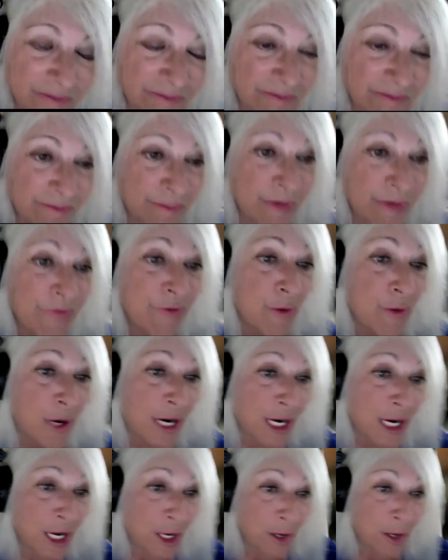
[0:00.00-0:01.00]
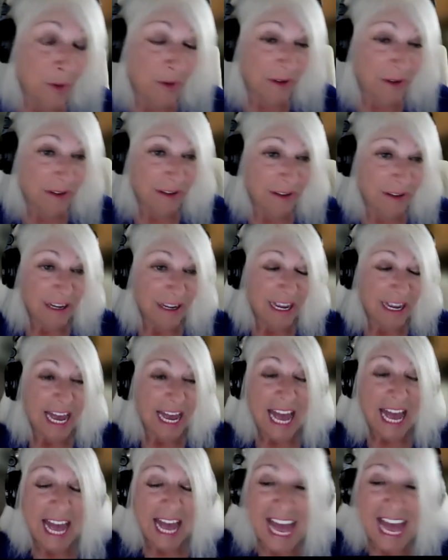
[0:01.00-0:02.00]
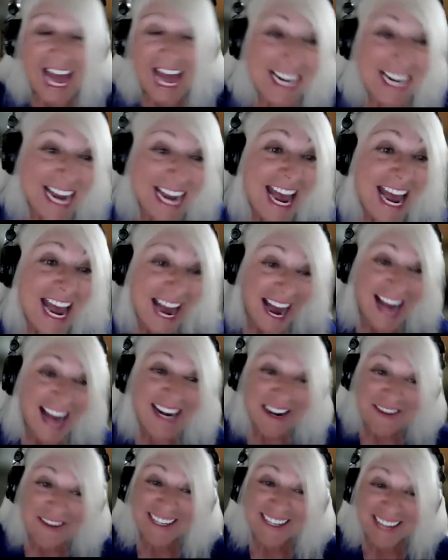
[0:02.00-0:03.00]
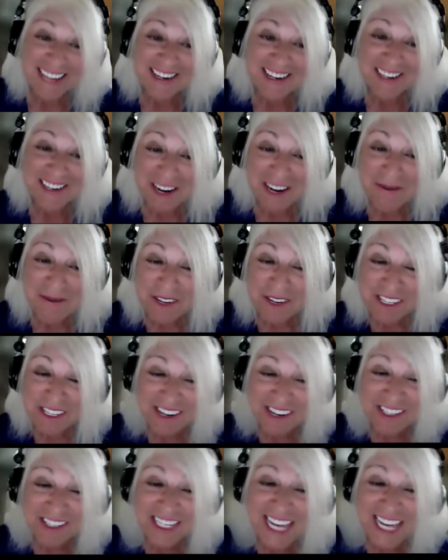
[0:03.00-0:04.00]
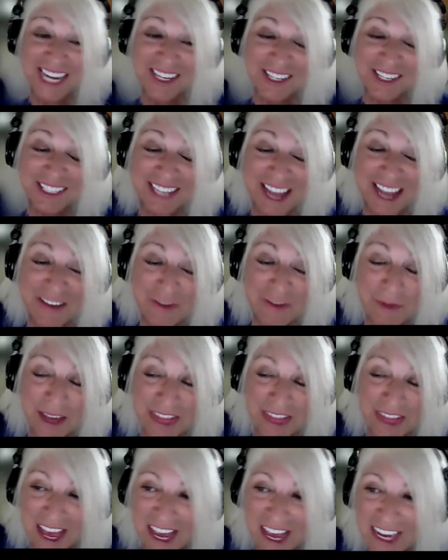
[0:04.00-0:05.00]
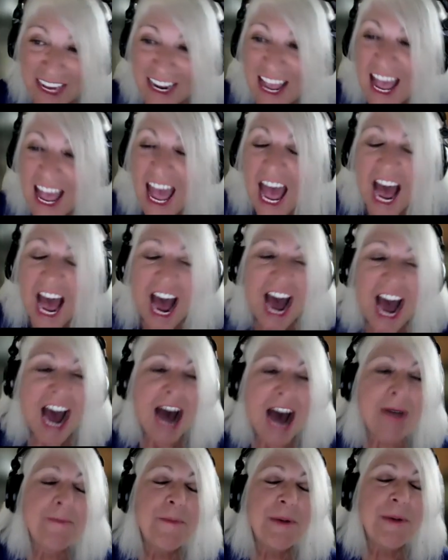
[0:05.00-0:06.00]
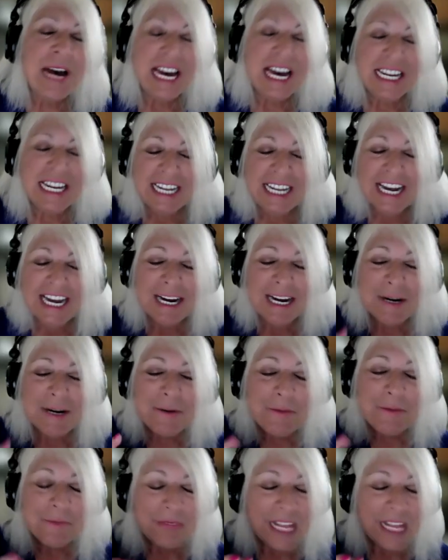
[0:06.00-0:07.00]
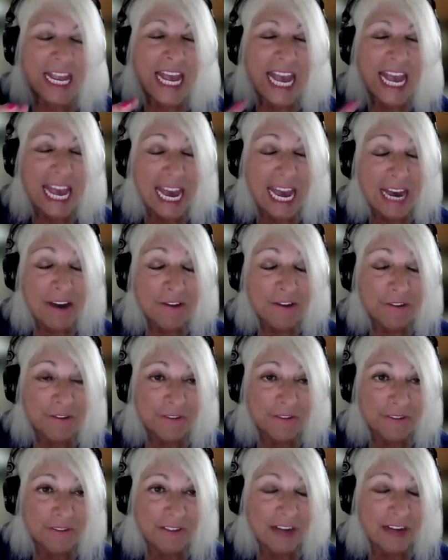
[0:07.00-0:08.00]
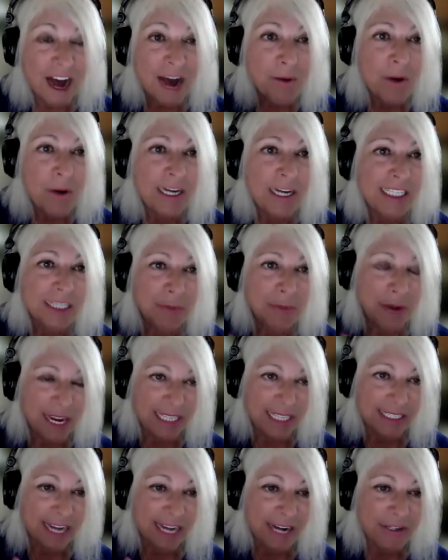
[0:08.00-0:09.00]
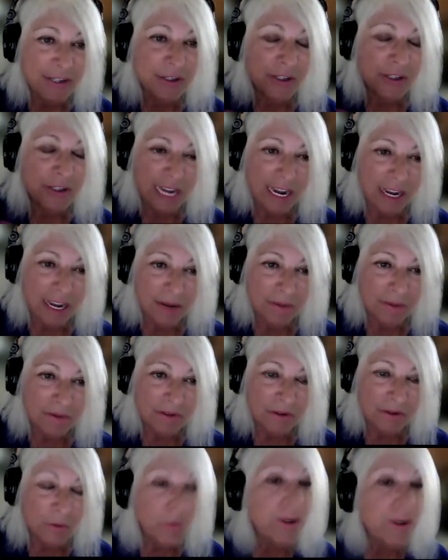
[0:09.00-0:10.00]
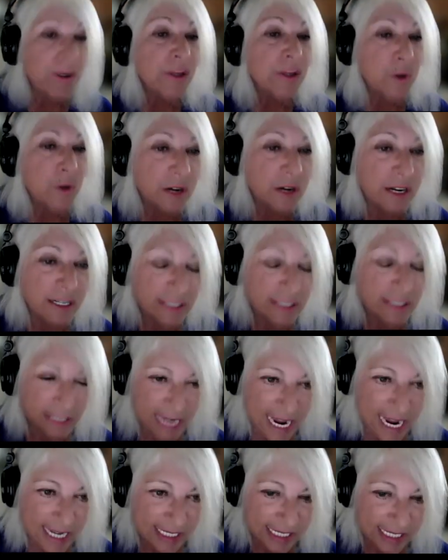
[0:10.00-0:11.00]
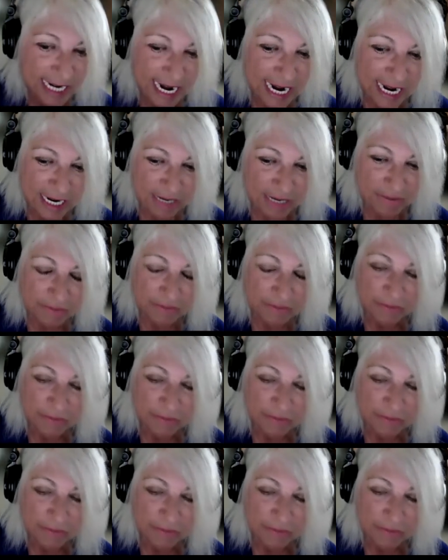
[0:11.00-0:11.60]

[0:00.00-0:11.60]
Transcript: before you, and I know a Dr. Deb also, she had a good laugh about that. But if I wanted to buy Dr. Deb with your last name